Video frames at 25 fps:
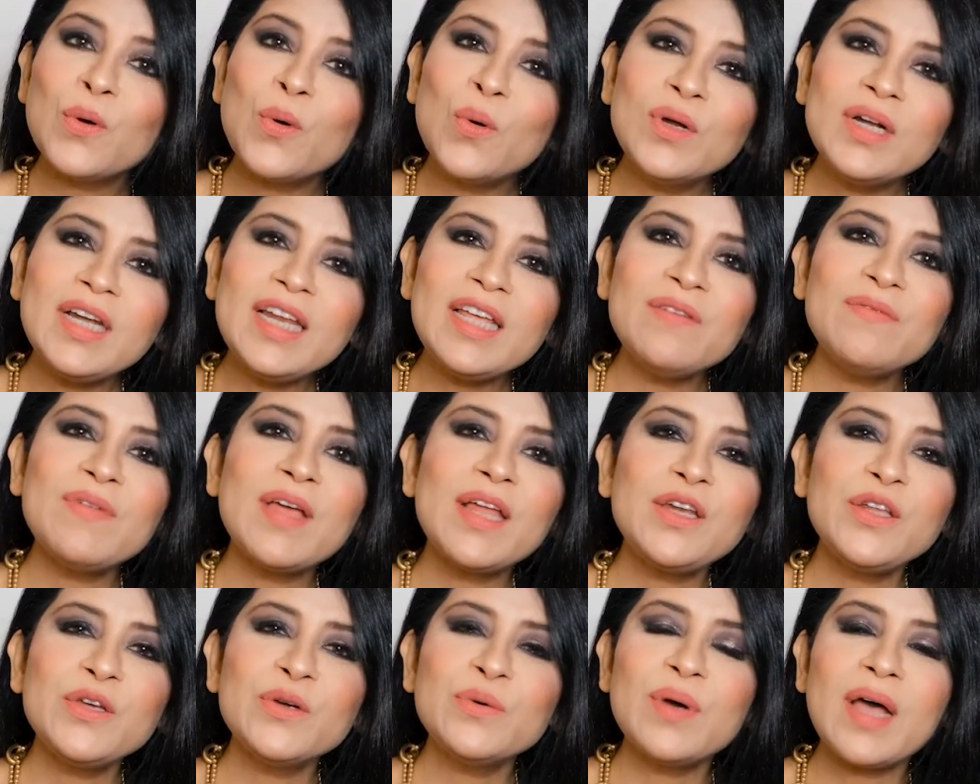Only
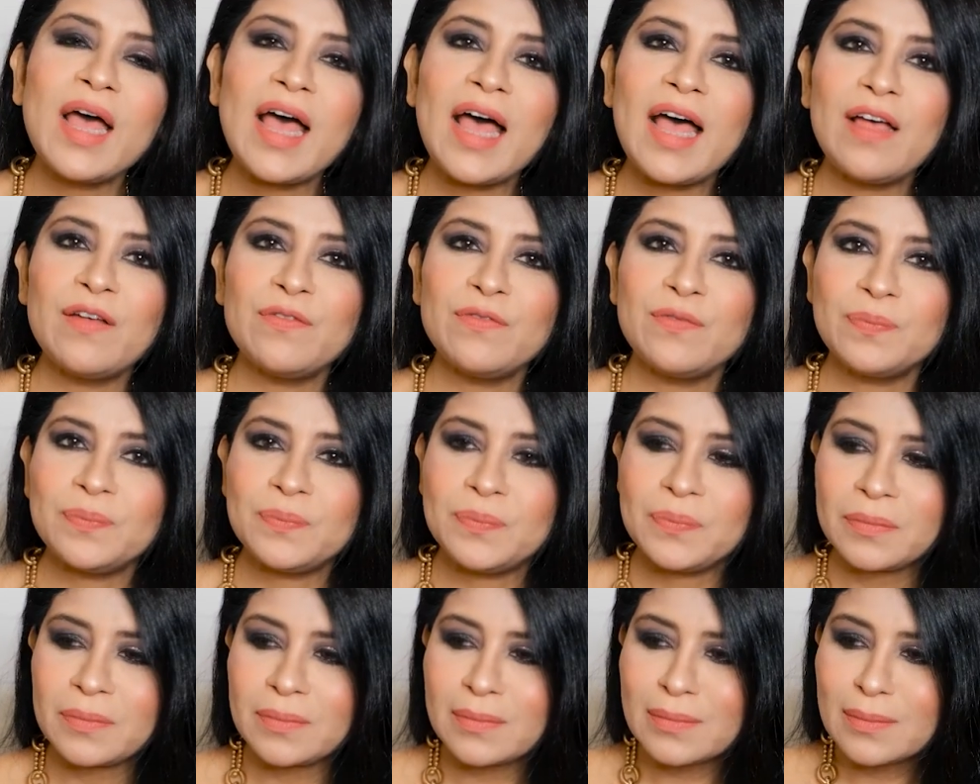when you have
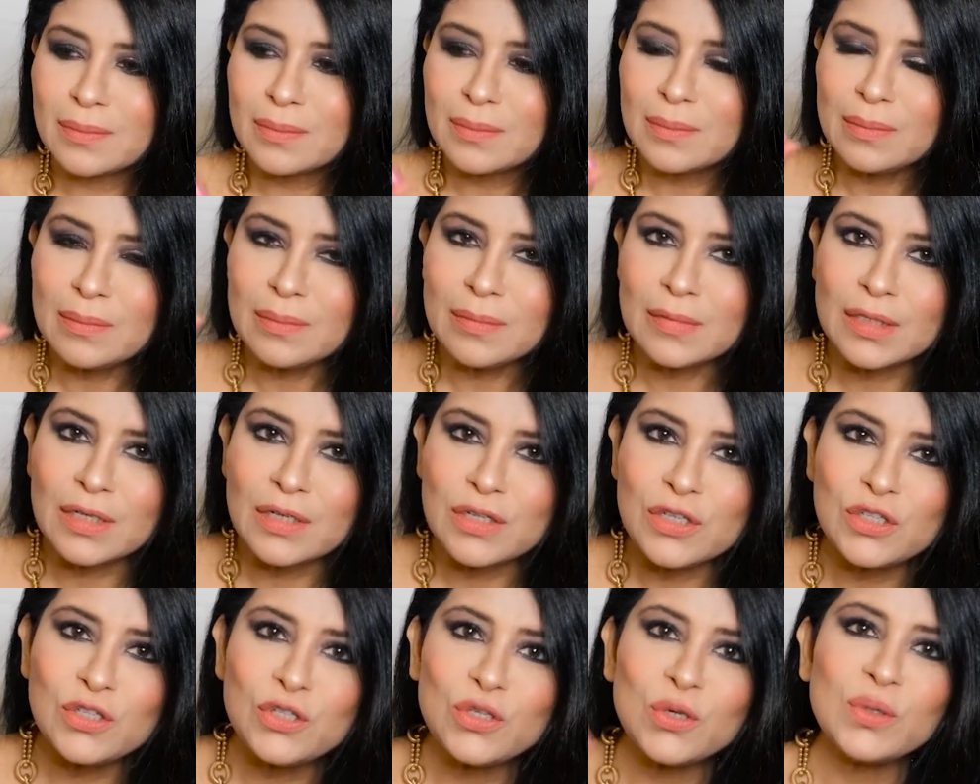
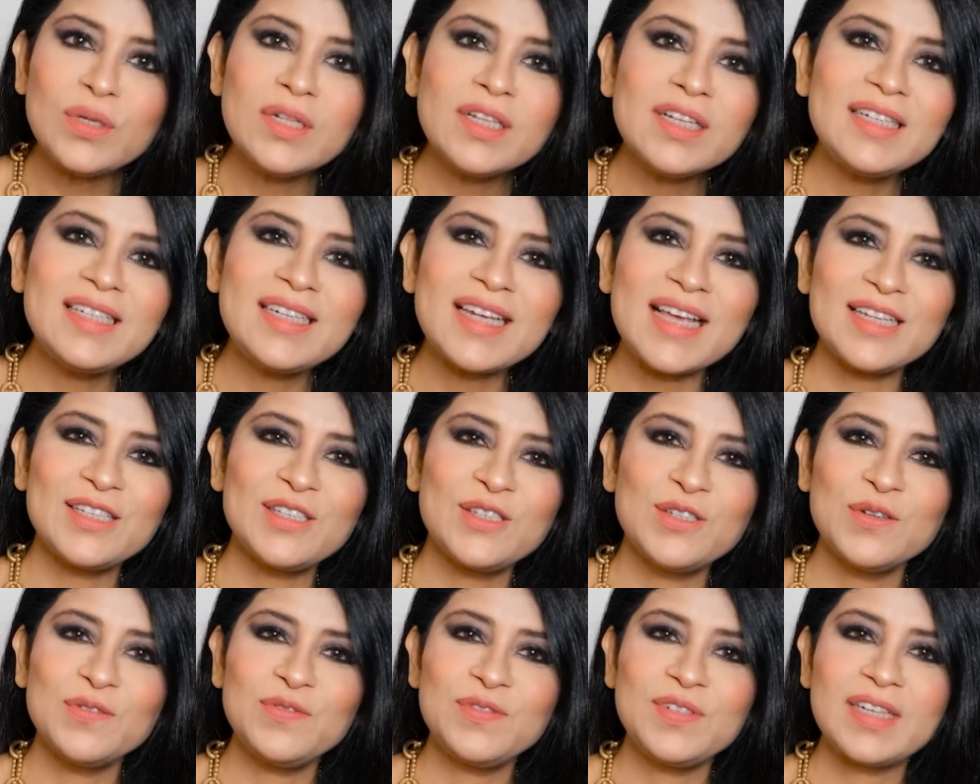stood the
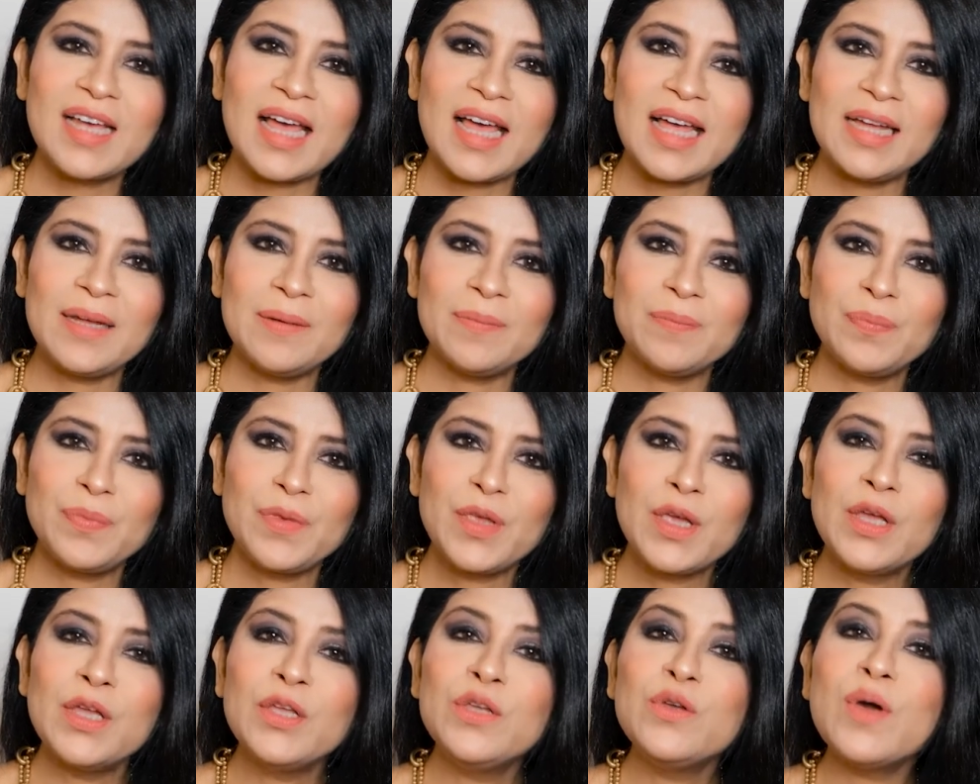test of time,
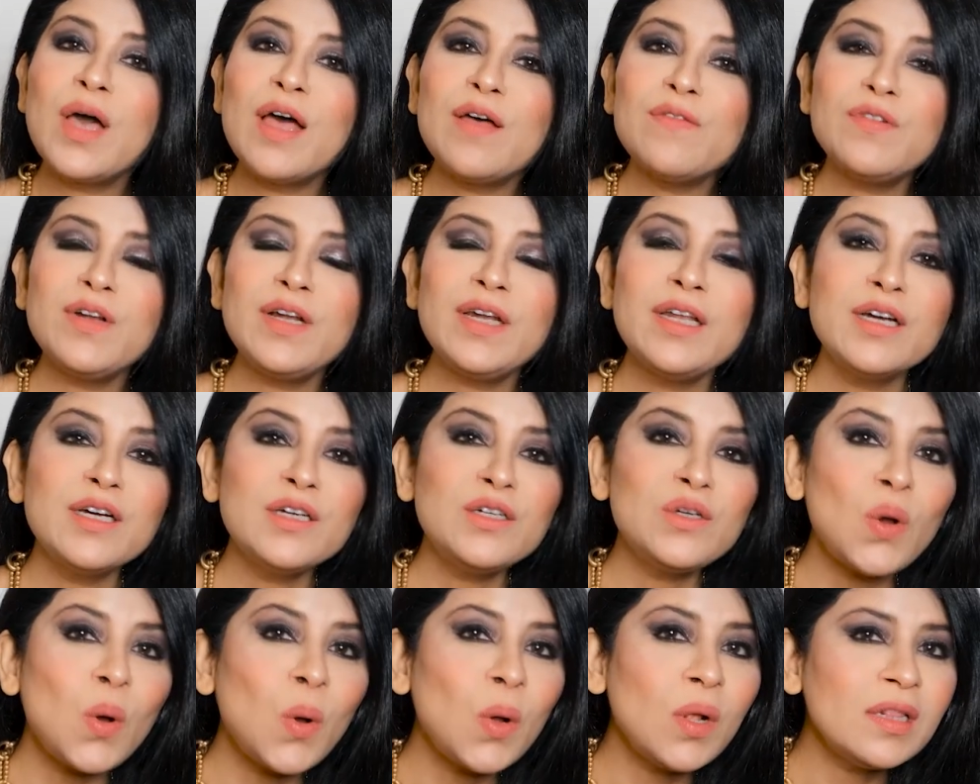you have
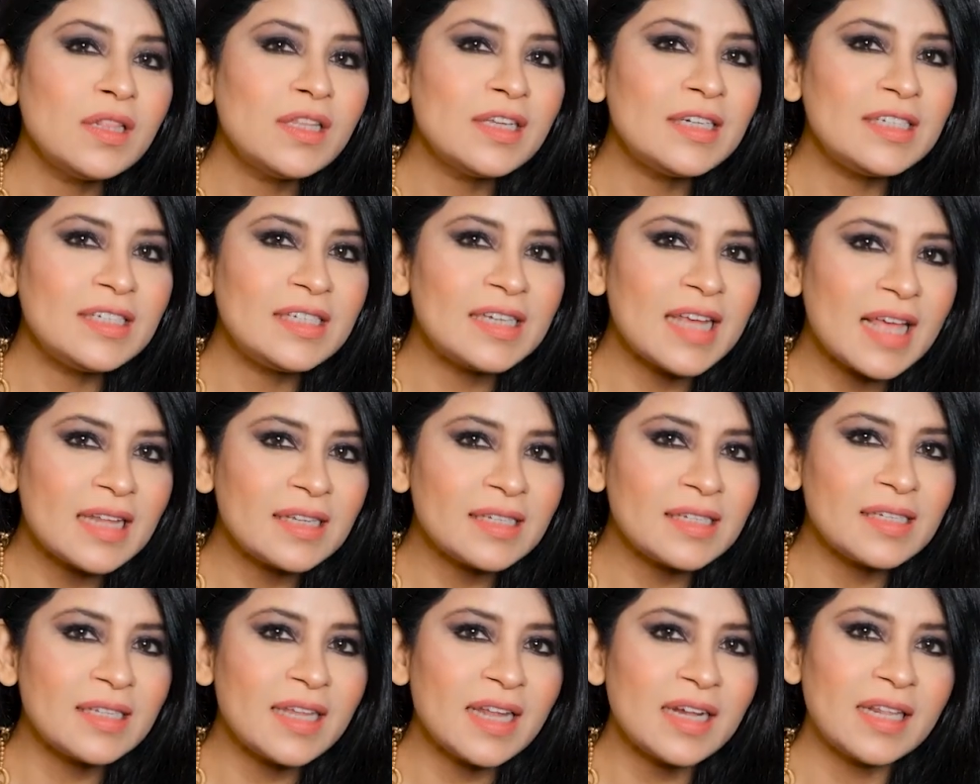cleared all the
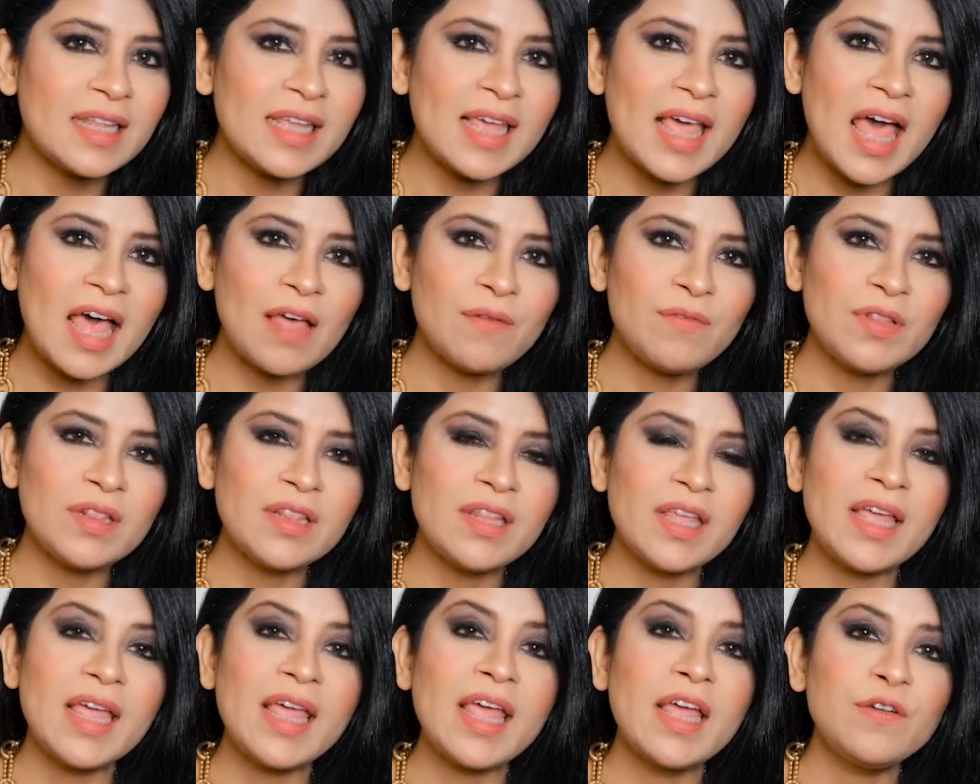tests that they have in
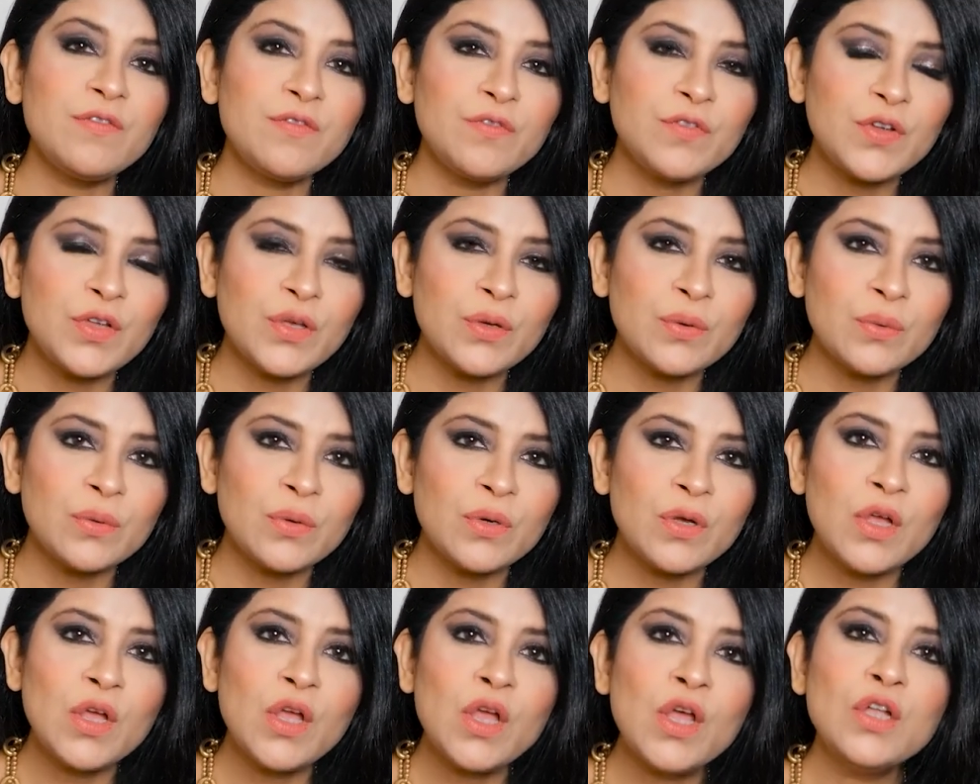their head for
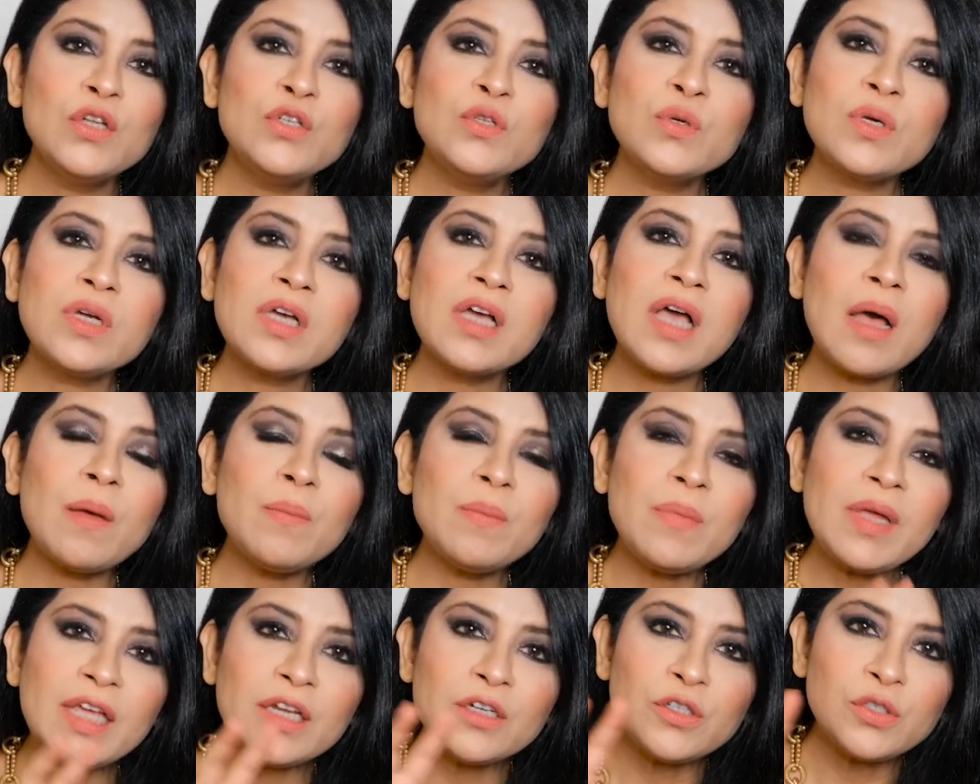you to
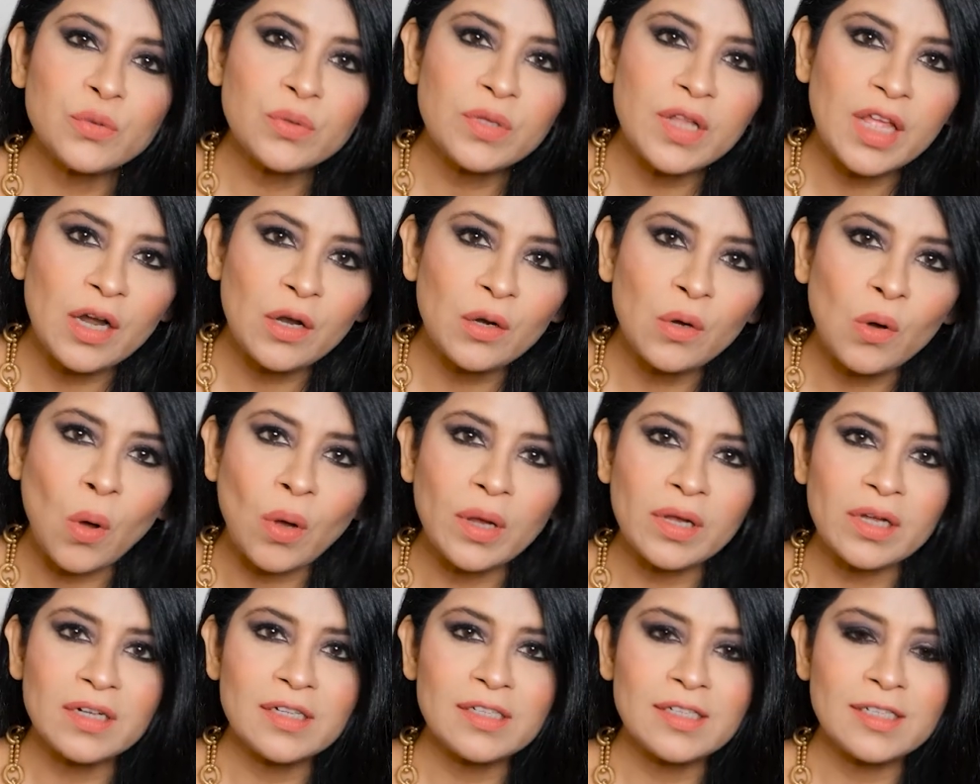come into their
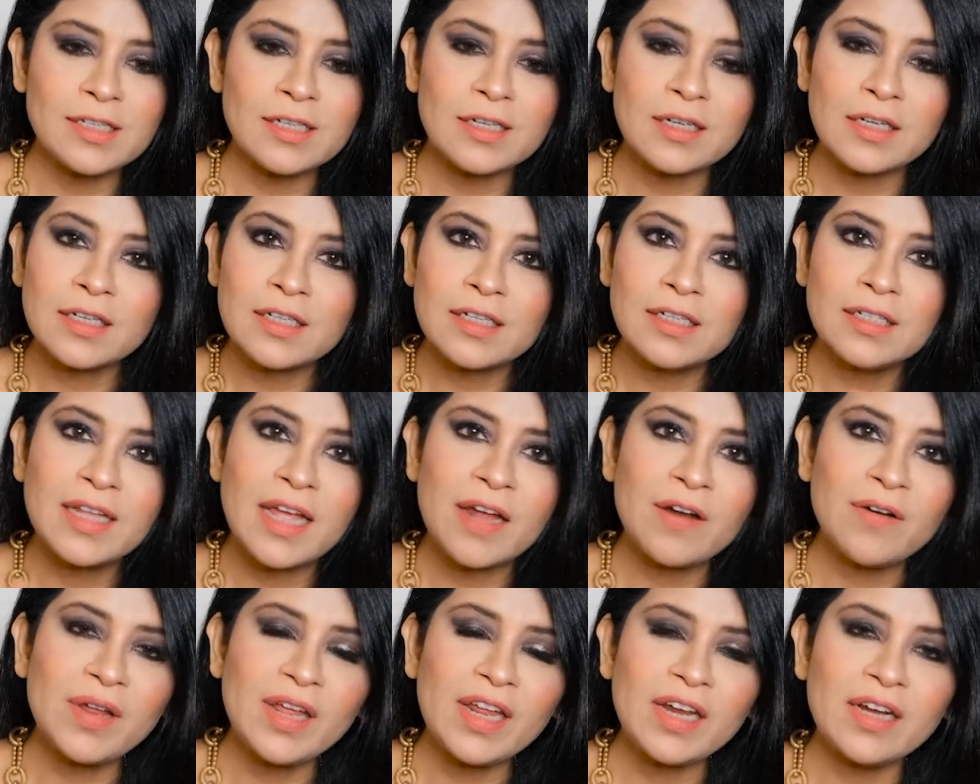loyal circle,
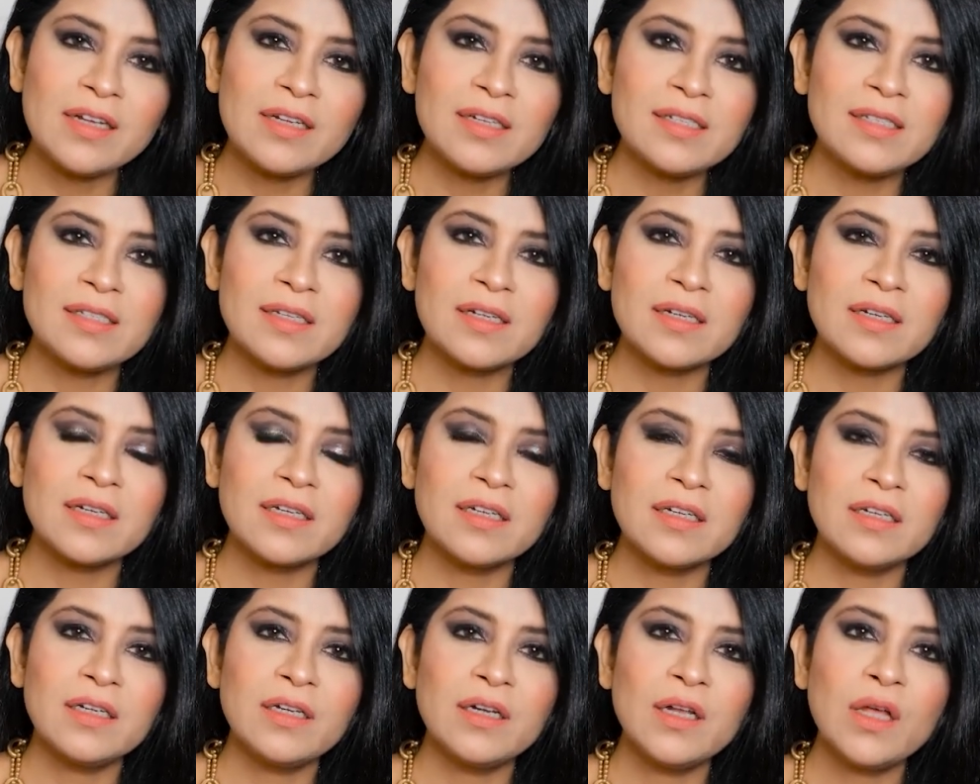their inner
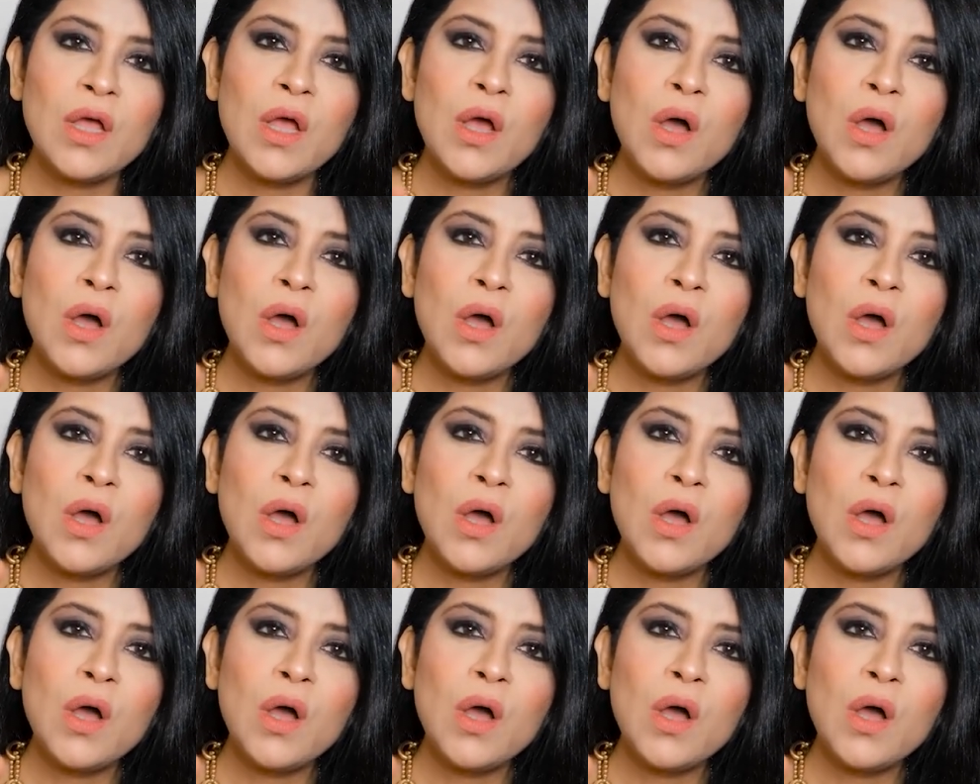circle,